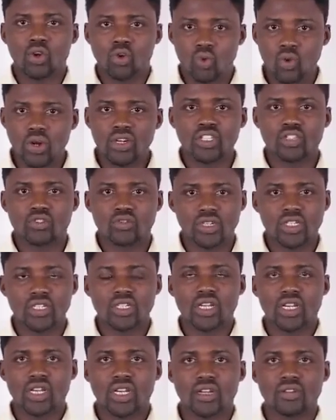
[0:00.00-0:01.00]
What is
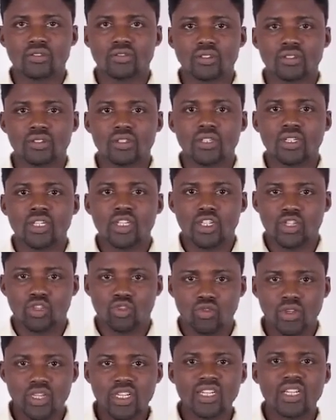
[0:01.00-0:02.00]
trading account?
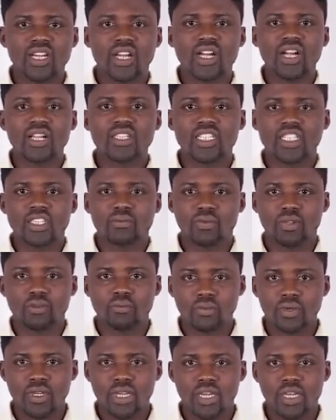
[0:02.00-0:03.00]
Trading account is
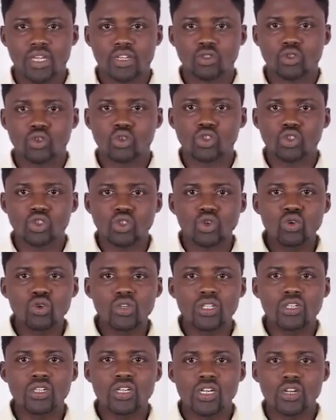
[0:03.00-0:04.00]
prepared to show
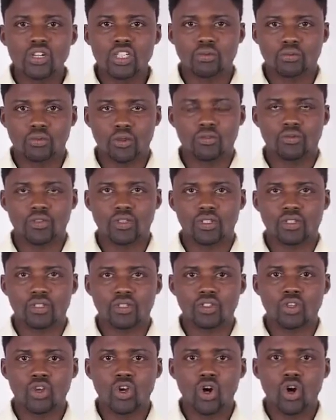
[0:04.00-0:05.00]
the gross profit
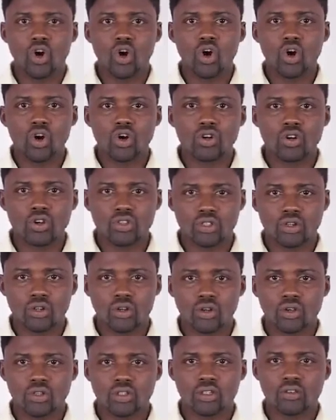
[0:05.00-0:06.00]
or gross
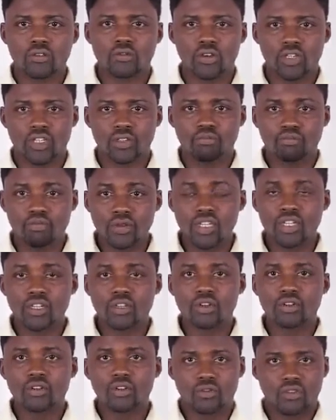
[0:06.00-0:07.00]
loss for the
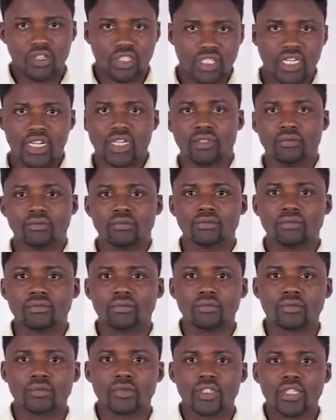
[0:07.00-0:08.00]
period of a time.
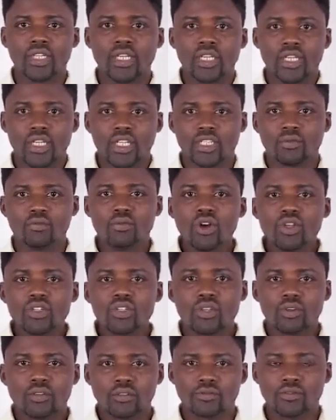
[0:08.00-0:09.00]
It
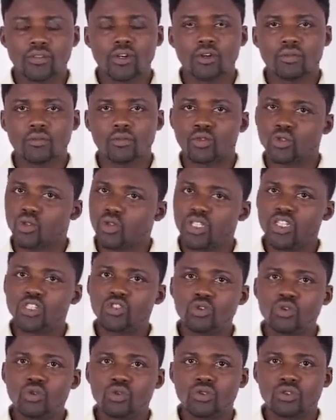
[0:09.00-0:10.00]
must conform to the
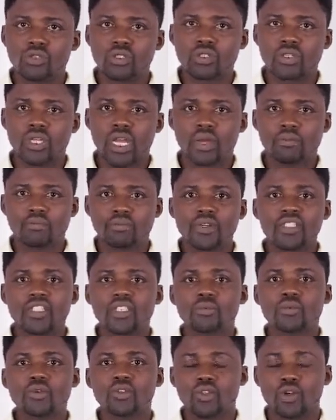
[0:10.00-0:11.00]
rules and
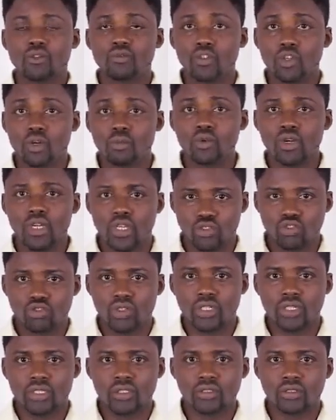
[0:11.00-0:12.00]
principles of double
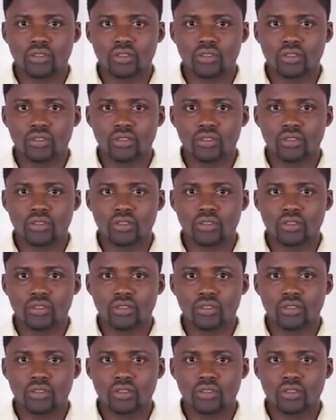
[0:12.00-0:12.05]
entry.